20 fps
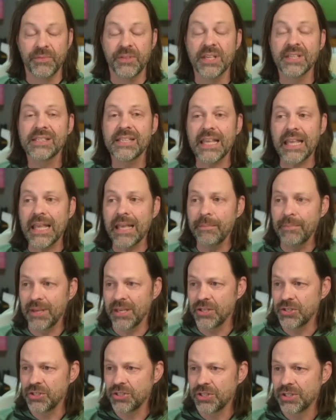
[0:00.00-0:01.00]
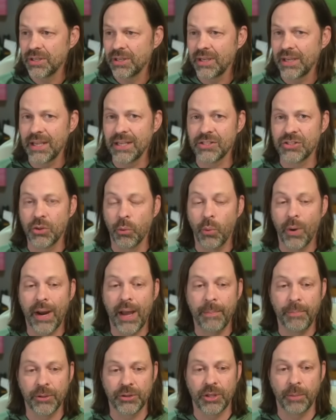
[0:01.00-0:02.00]
This image is the
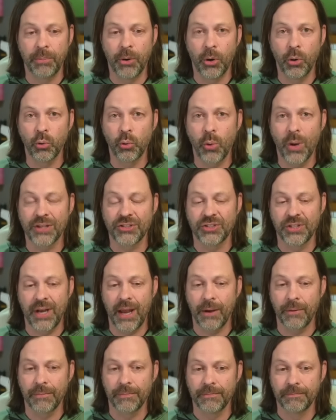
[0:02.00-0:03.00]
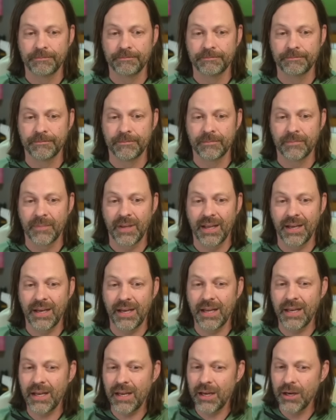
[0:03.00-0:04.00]
one I put the poll question out.
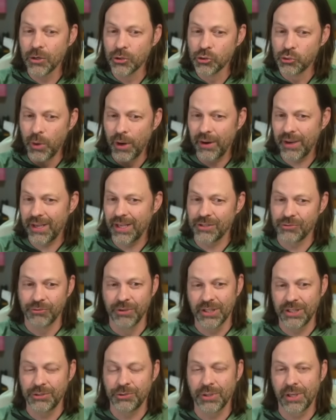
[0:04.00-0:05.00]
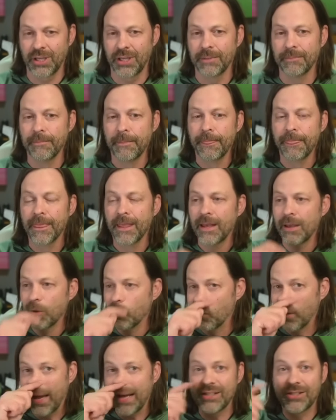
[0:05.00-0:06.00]
And he, here's where it gets really tricky.
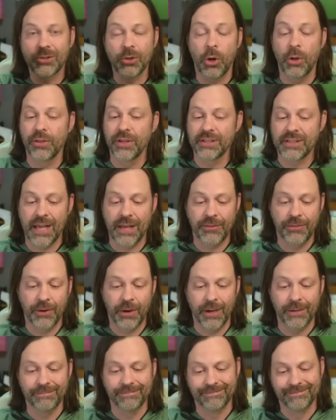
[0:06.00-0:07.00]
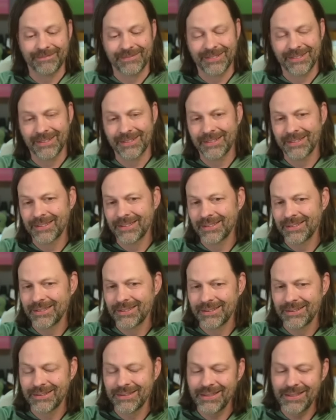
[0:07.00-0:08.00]
When I saw this, I thought,
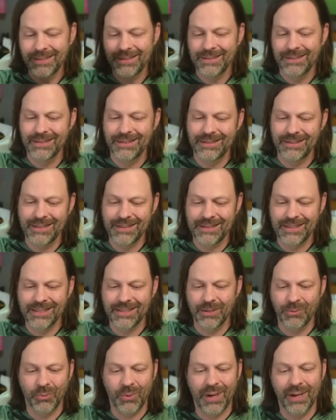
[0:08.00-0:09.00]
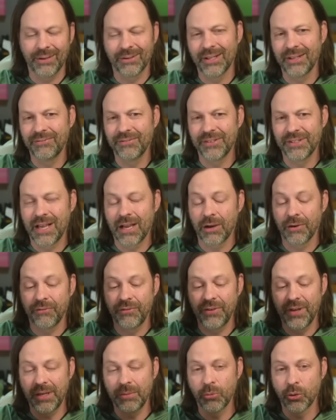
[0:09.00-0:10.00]
this isn't wildlife
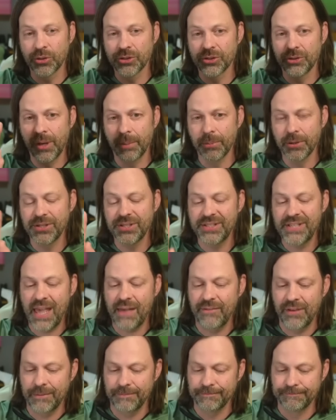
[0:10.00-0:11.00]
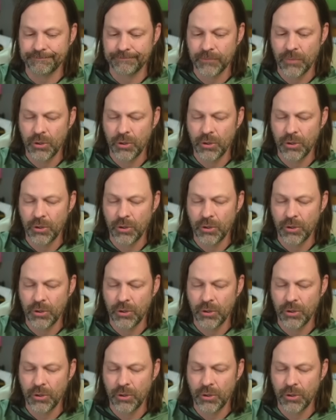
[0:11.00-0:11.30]
photography anymore. So, number seven,